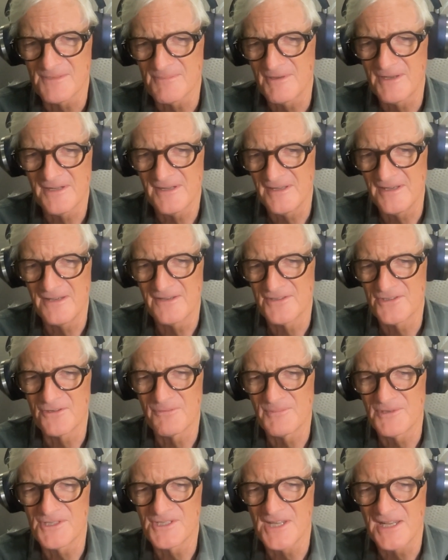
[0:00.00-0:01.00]
Why on earth
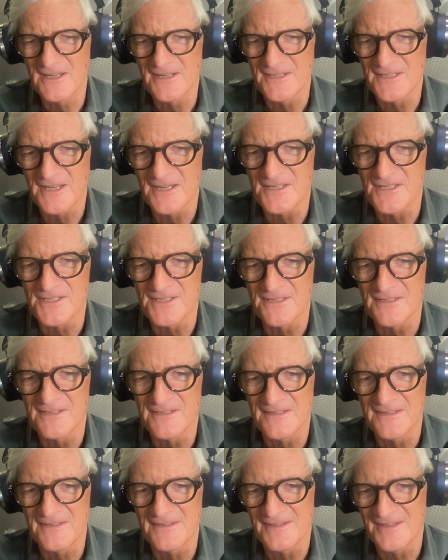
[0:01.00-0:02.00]
should we sell a Dyson
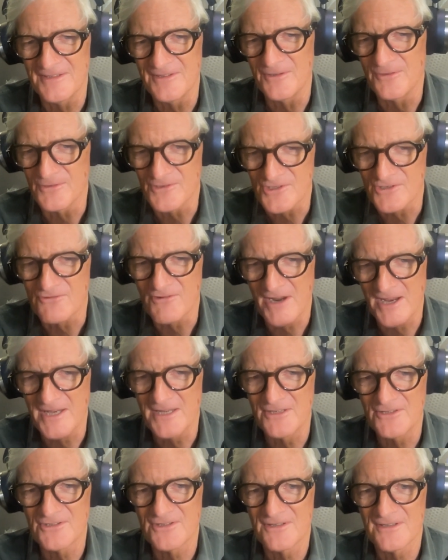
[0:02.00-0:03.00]
that looks
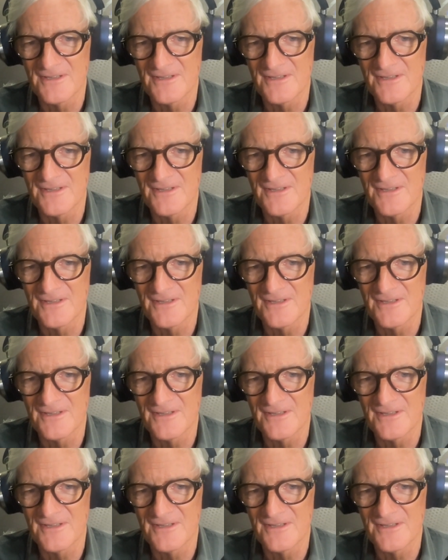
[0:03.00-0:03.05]
strange?